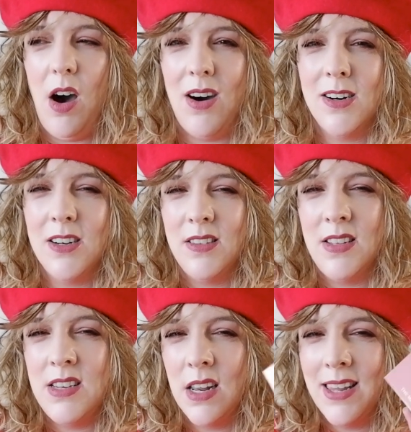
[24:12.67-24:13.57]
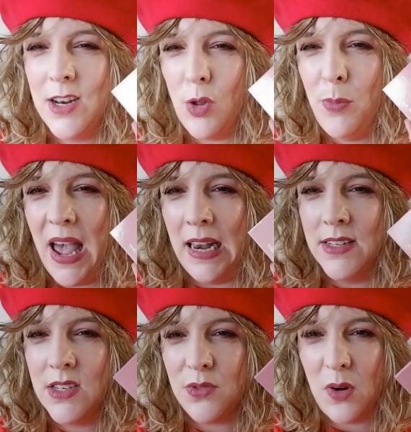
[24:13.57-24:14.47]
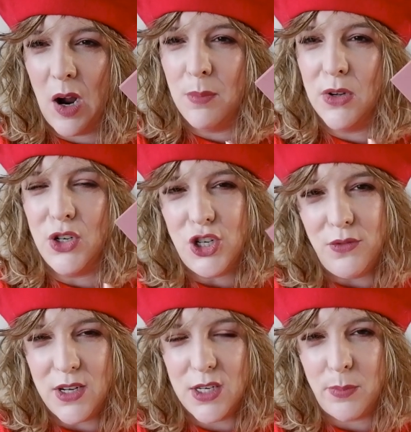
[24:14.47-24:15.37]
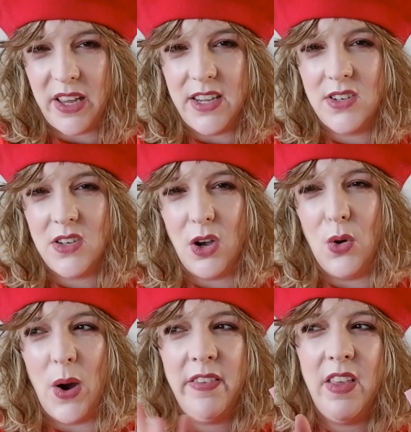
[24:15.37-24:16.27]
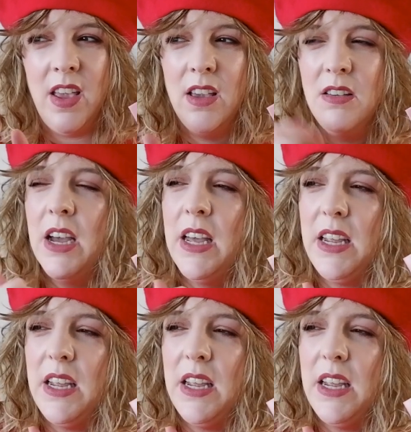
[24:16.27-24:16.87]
are these little palettes from Juvia's Place. So I think